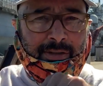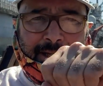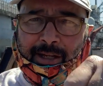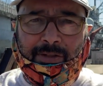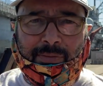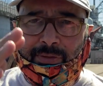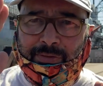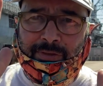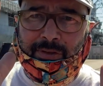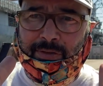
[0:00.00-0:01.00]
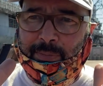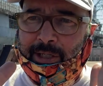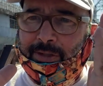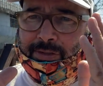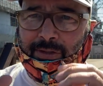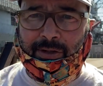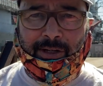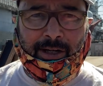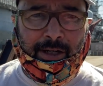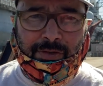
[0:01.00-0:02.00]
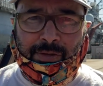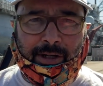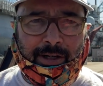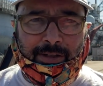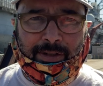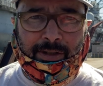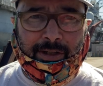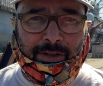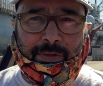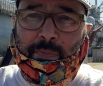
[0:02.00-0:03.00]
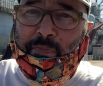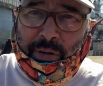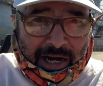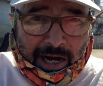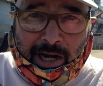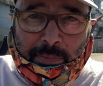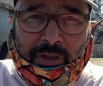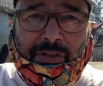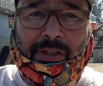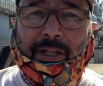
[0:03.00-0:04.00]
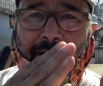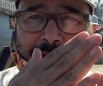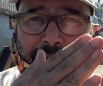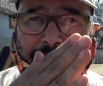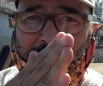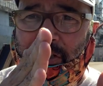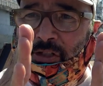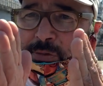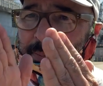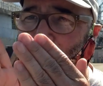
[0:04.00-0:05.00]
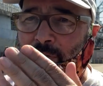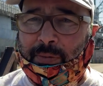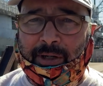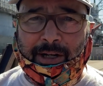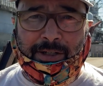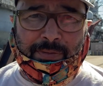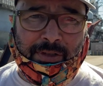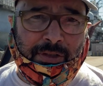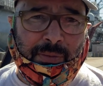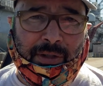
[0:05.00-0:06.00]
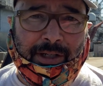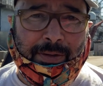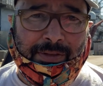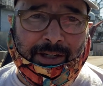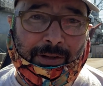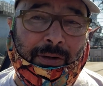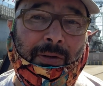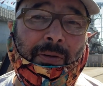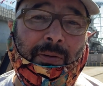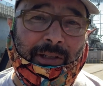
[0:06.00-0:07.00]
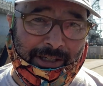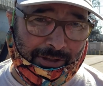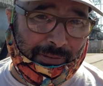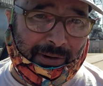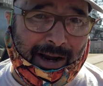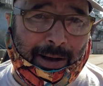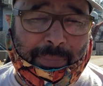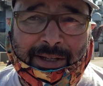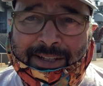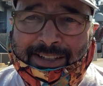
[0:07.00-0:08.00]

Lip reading: handles, you know, to make it turn. And Andrew got on there and just bam, just did it, and the thing just moved around. Even the tour guy was like, holy crap.